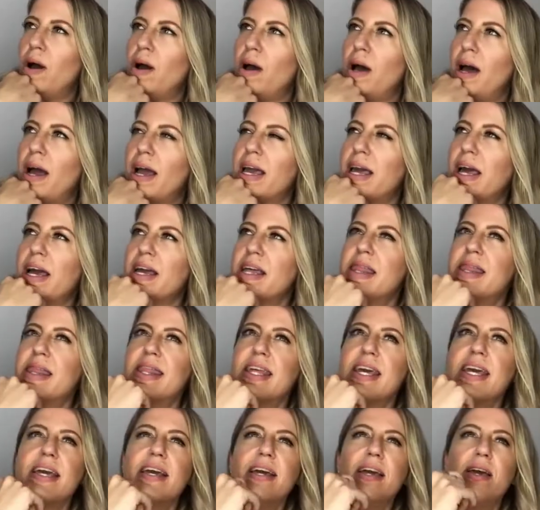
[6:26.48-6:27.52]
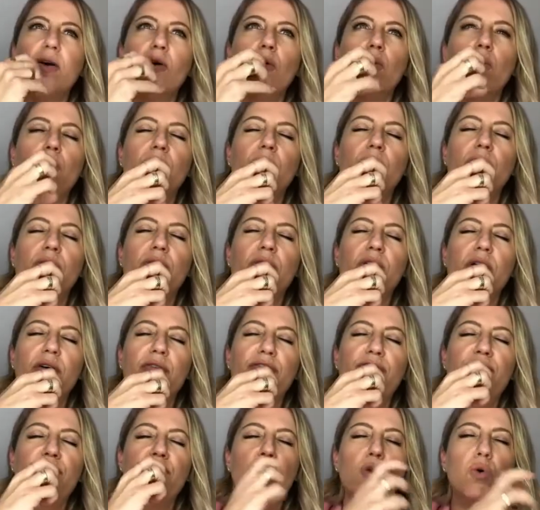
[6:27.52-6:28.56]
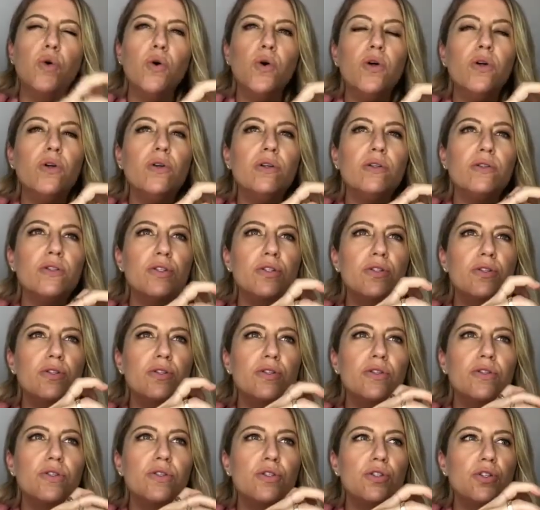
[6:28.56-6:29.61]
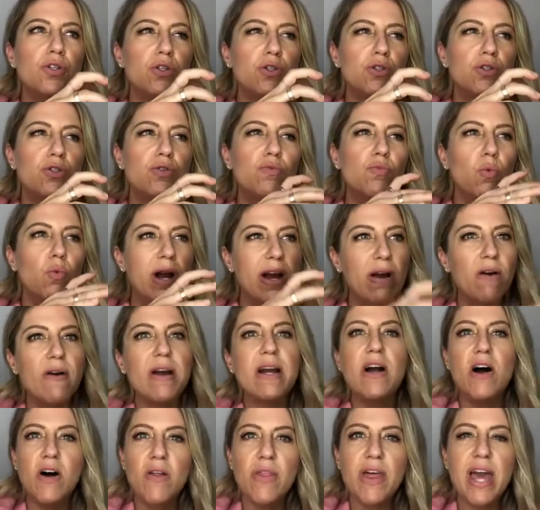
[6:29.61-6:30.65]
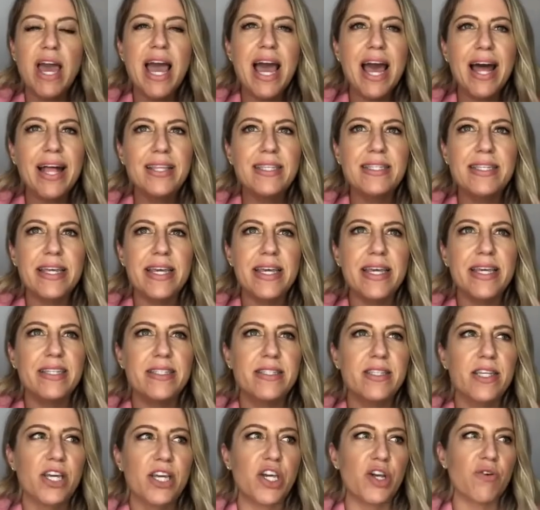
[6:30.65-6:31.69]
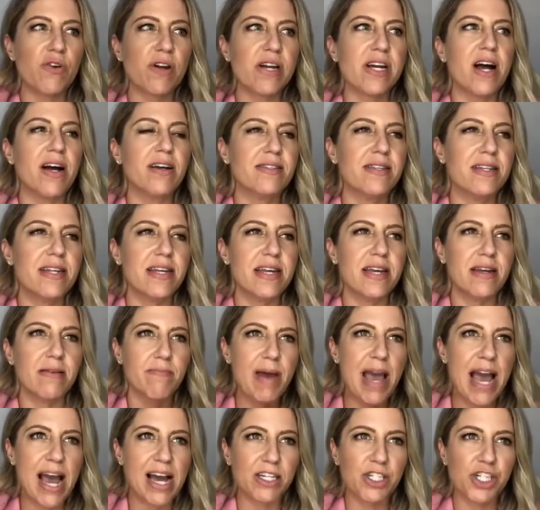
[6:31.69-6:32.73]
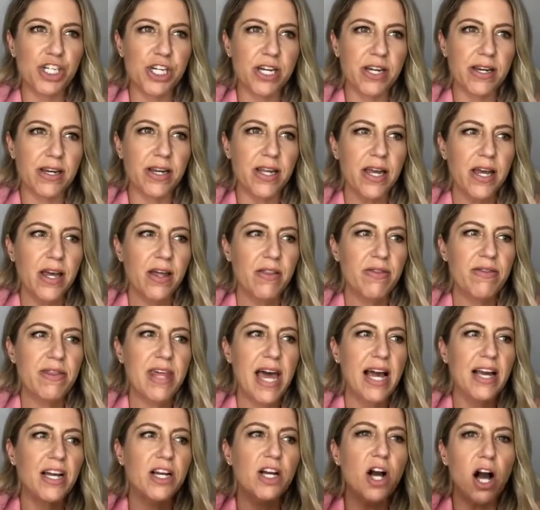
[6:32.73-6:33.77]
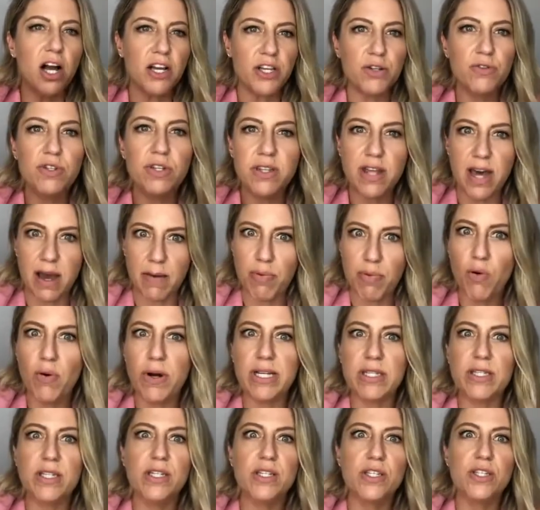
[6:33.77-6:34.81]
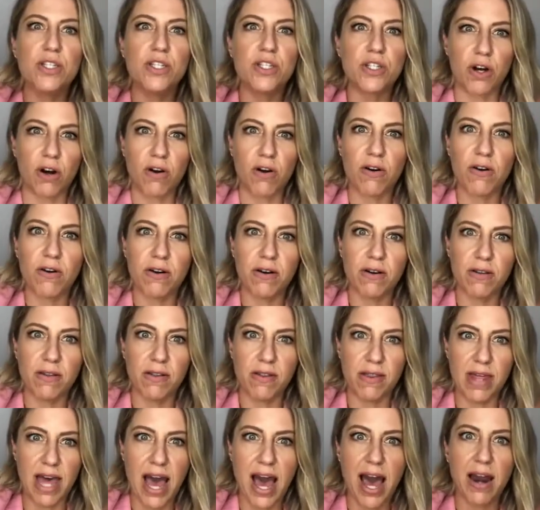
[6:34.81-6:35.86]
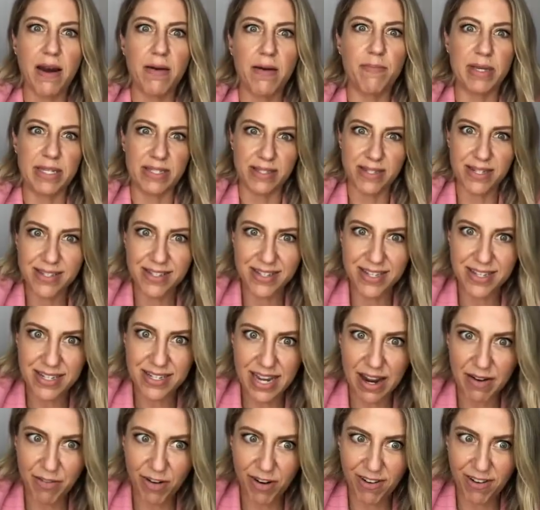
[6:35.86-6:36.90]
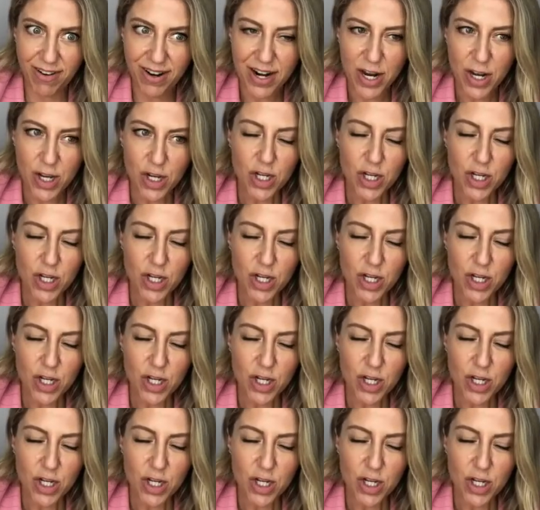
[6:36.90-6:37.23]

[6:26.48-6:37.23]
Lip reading: I think the fuel to wearing all the hats is the curiosity and passion that got you to that point to start that business endeavor.